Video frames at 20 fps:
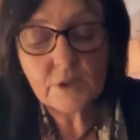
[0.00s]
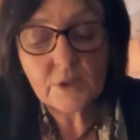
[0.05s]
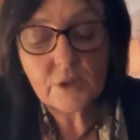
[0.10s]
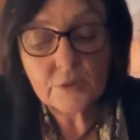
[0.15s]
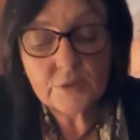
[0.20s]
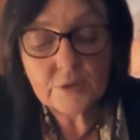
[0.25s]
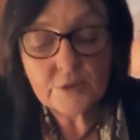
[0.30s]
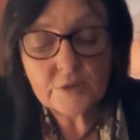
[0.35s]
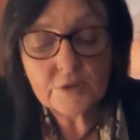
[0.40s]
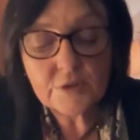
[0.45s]

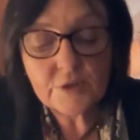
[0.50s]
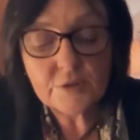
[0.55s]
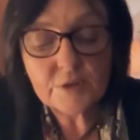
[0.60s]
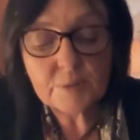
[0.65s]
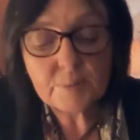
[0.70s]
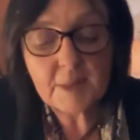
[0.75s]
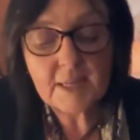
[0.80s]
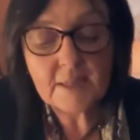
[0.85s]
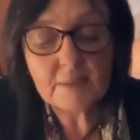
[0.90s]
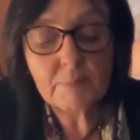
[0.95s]
Others you
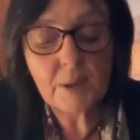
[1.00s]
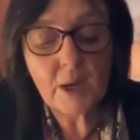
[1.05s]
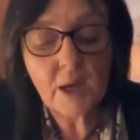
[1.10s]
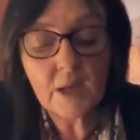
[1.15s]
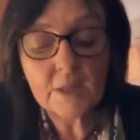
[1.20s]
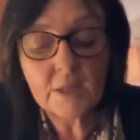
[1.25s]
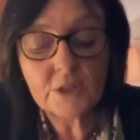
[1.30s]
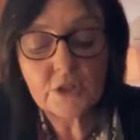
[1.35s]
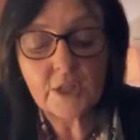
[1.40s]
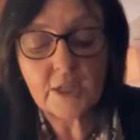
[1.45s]
spend
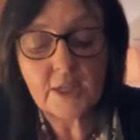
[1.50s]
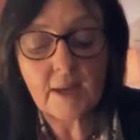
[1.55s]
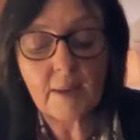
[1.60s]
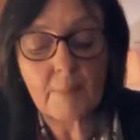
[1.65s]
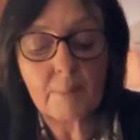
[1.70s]
polishing a